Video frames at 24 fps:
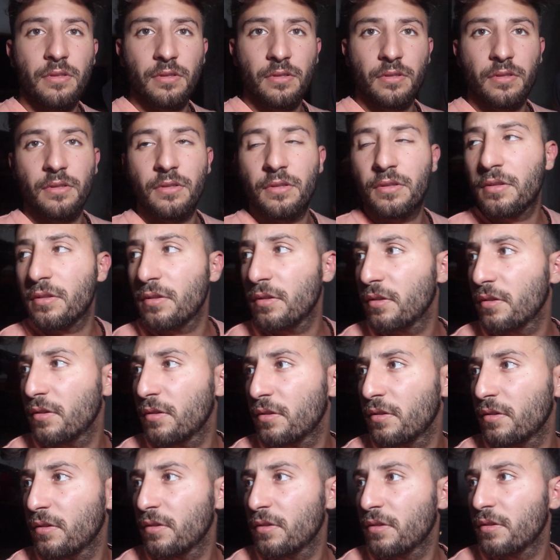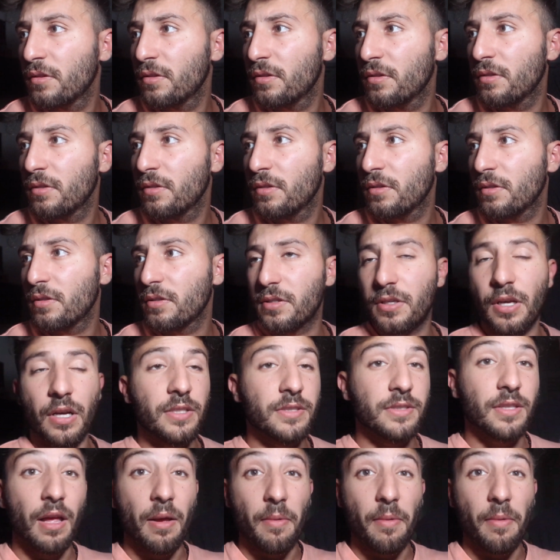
understand what it was saying. Guys, I mean,